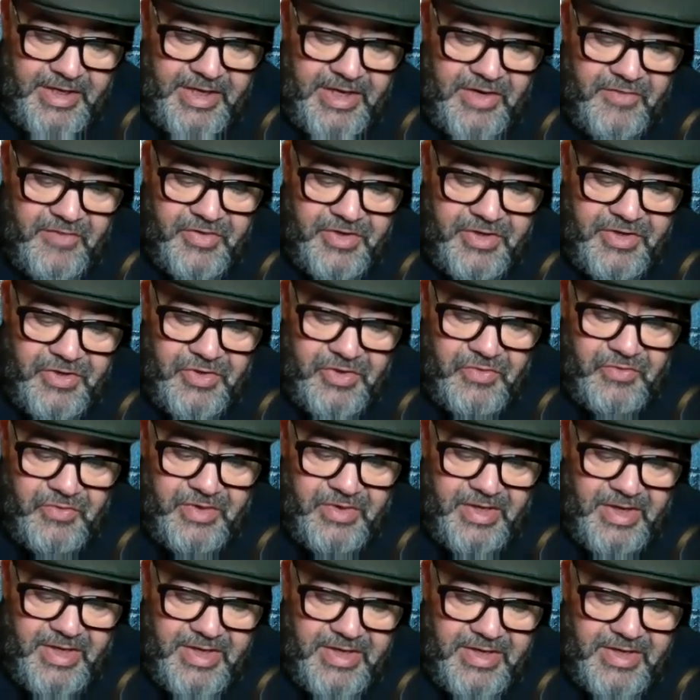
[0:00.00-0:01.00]
Here in the
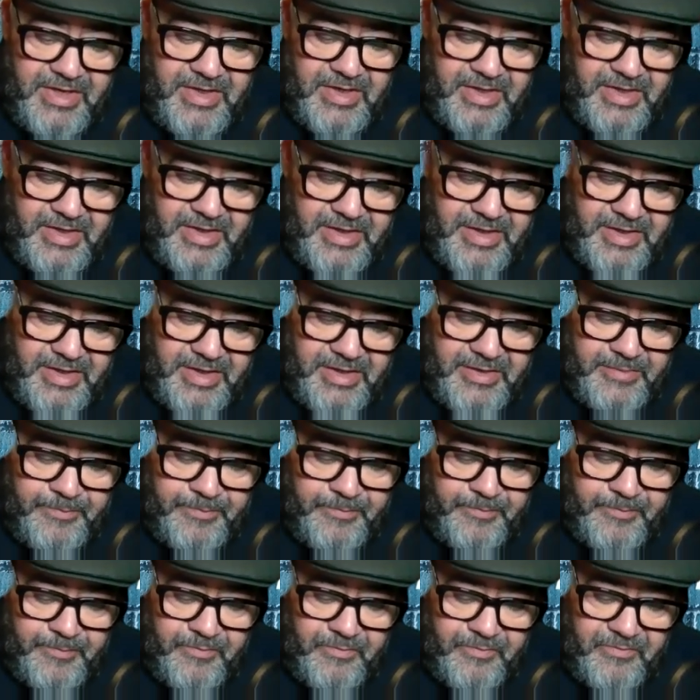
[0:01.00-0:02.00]
UK,
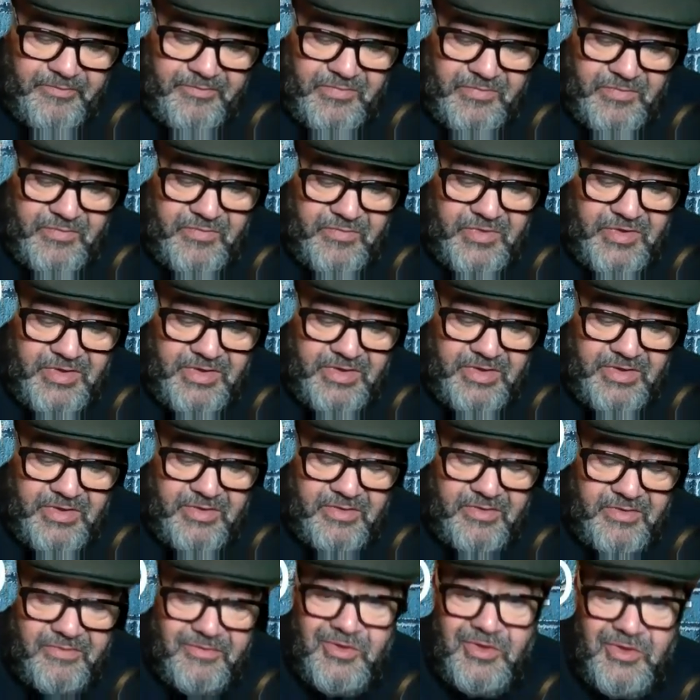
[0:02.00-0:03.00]

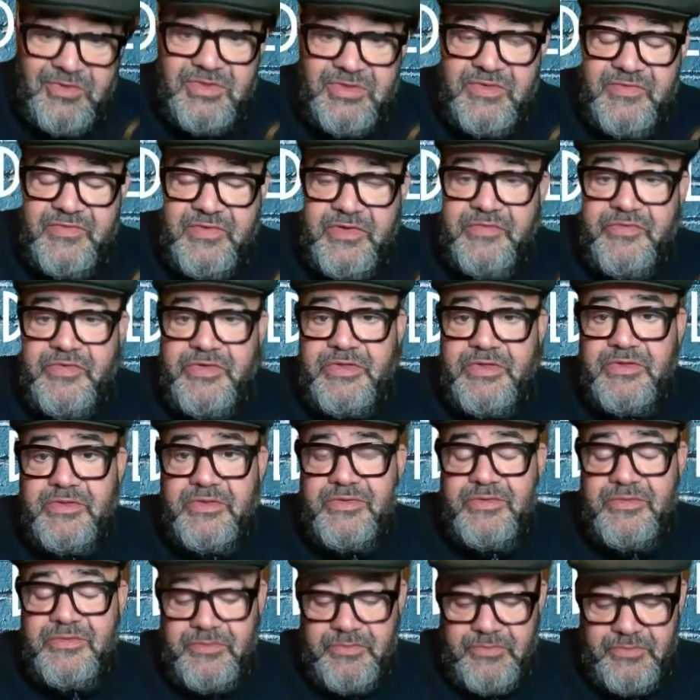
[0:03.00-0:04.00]
the cost of
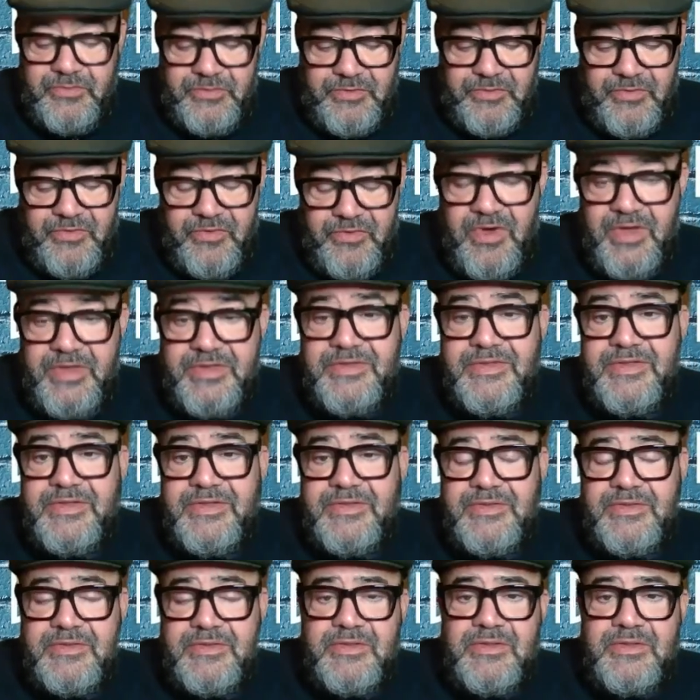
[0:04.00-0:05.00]
living
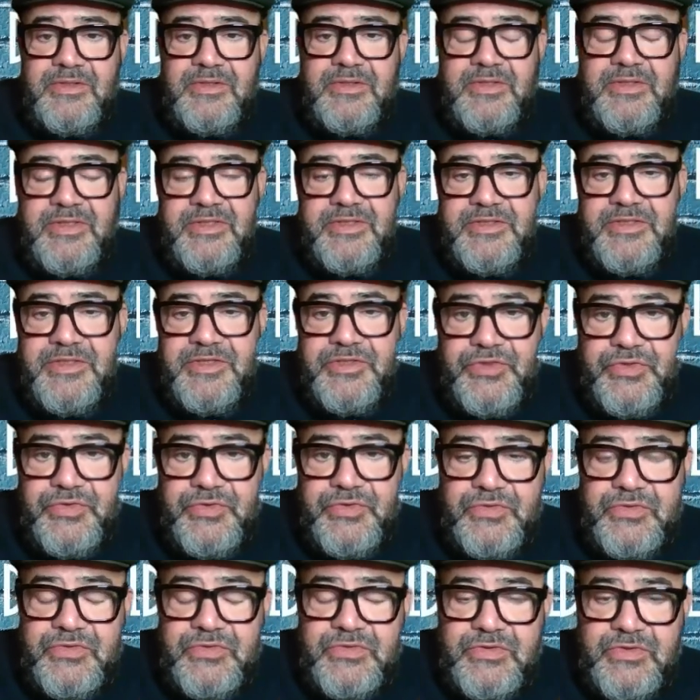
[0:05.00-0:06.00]
crisis
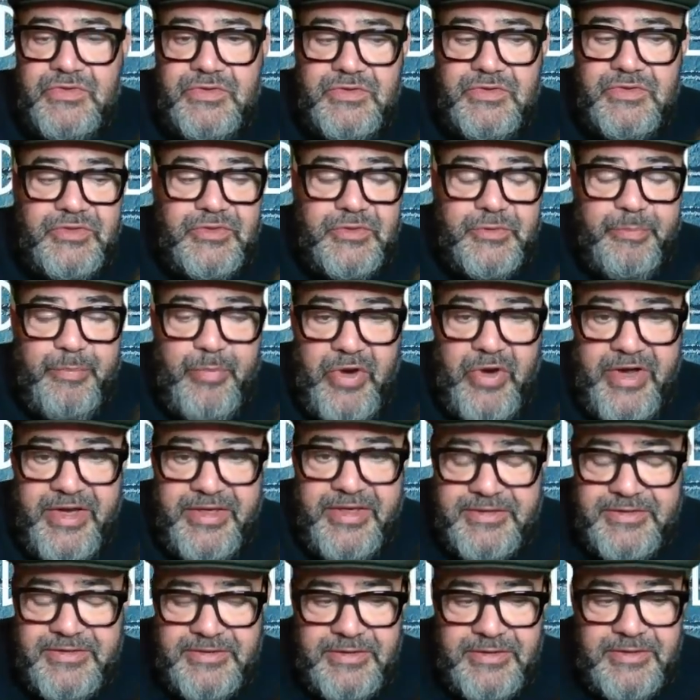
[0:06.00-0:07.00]
continues to
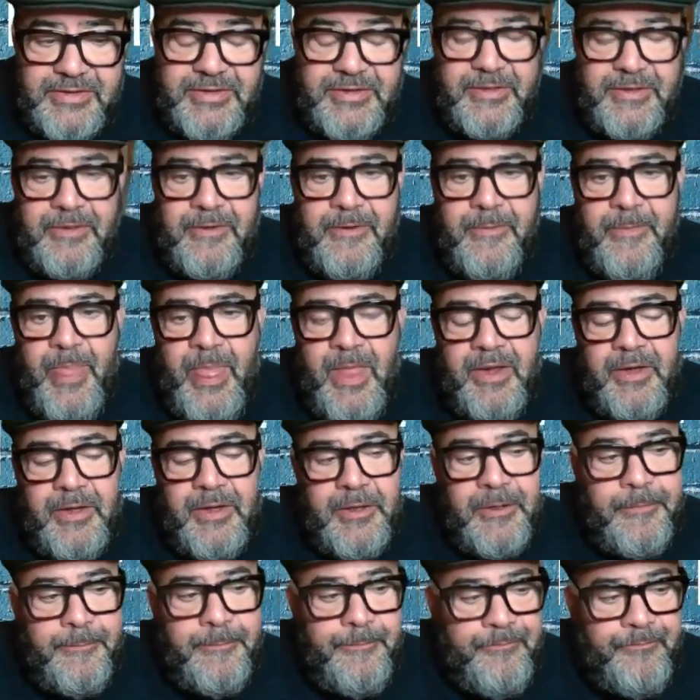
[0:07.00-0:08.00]
bite.
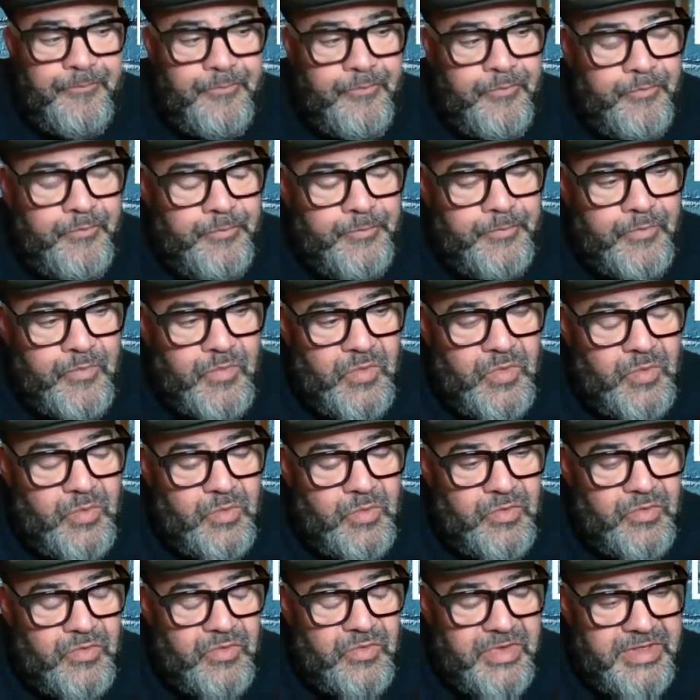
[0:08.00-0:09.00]
We
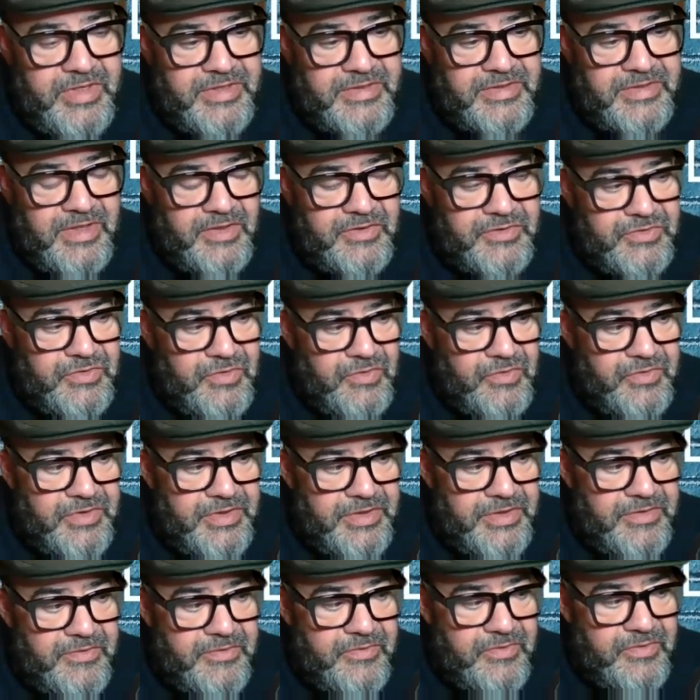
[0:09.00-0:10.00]
already touched on
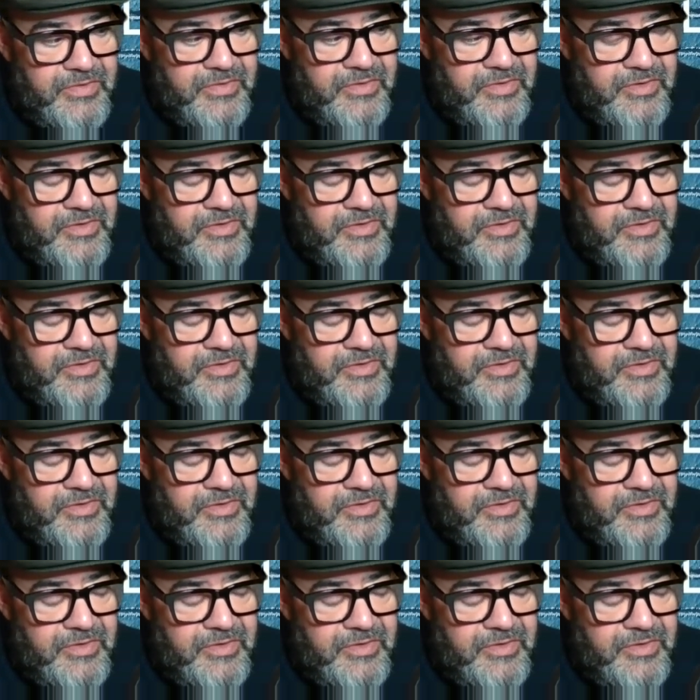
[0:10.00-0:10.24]
the